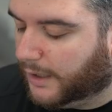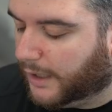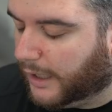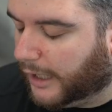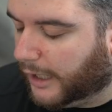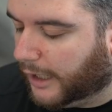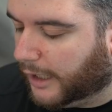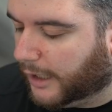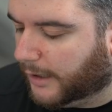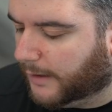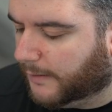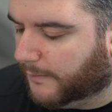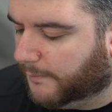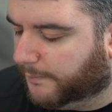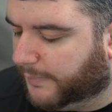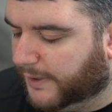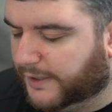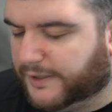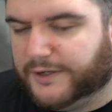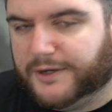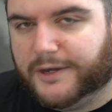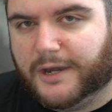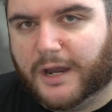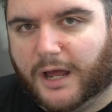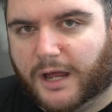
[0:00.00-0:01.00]

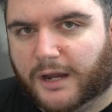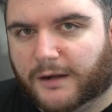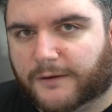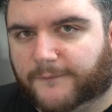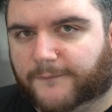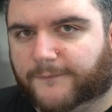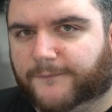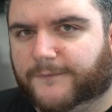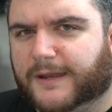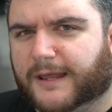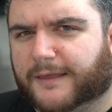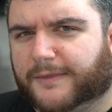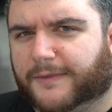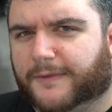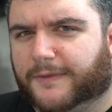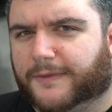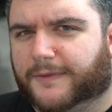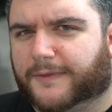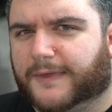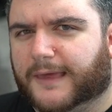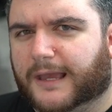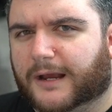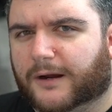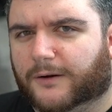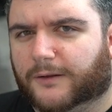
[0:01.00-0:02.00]
but not
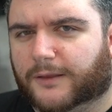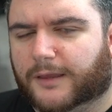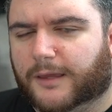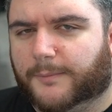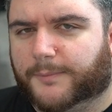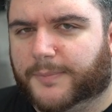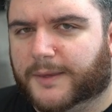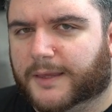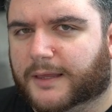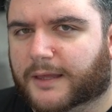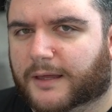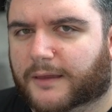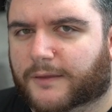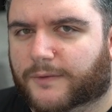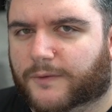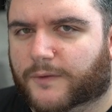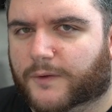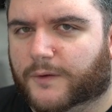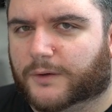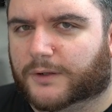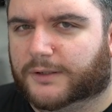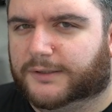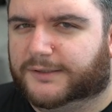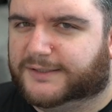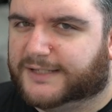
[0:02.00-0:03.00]
necessarily because
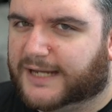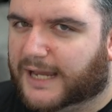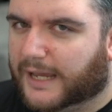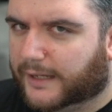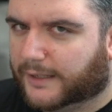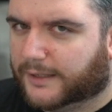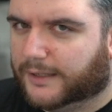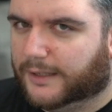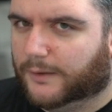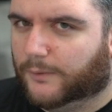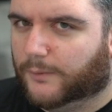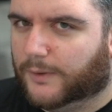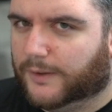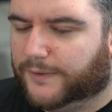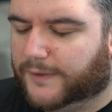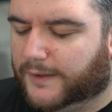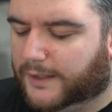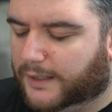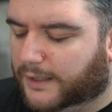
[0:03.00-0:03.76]
you're attacking with it.